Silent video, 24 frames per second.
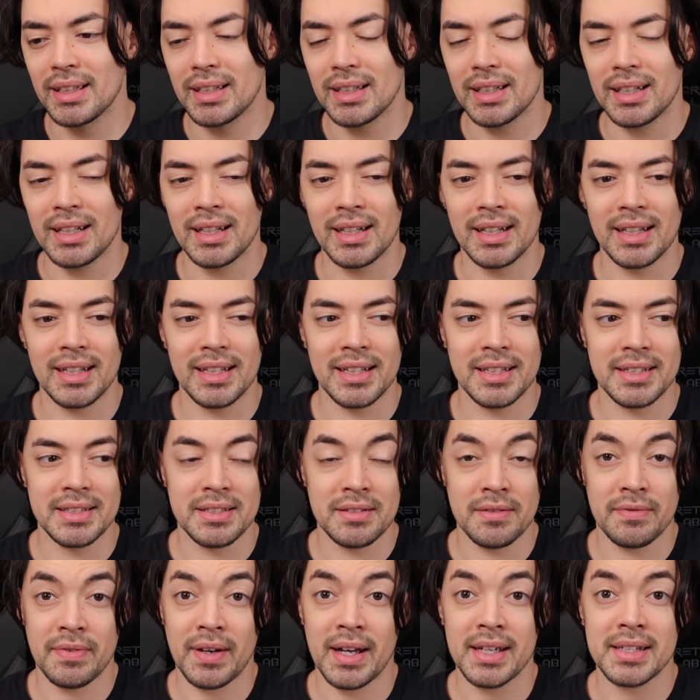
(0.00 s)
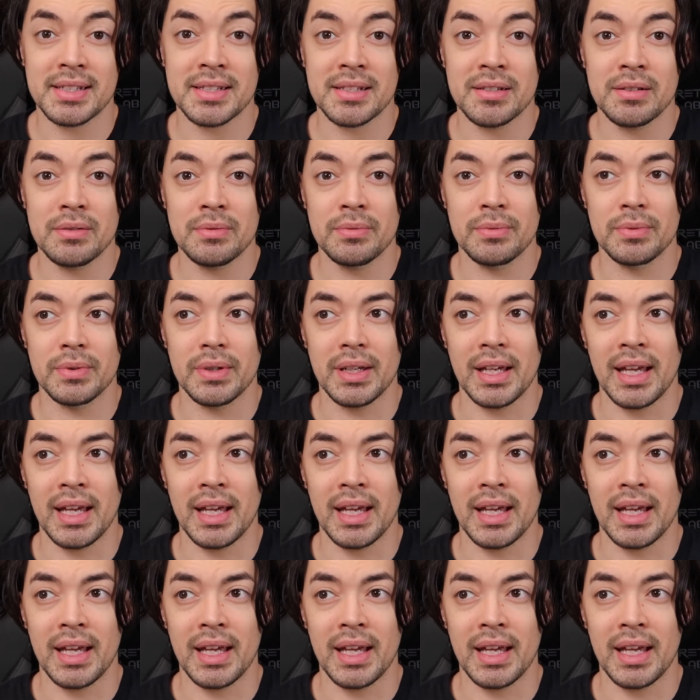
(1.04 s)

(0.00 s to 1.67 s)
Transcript: divisive,